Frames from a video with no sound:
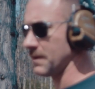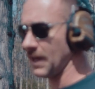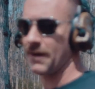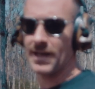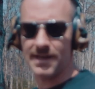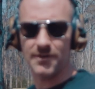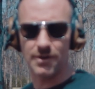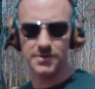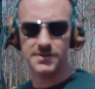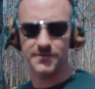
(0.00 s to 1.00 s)
the, I don't have a
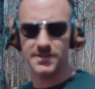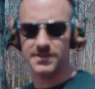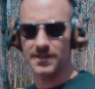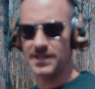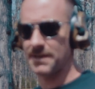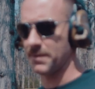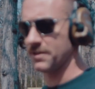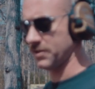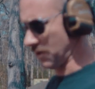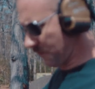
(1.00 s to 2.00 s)
holster for this gun yet, but
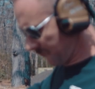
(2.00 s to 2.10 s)
let's go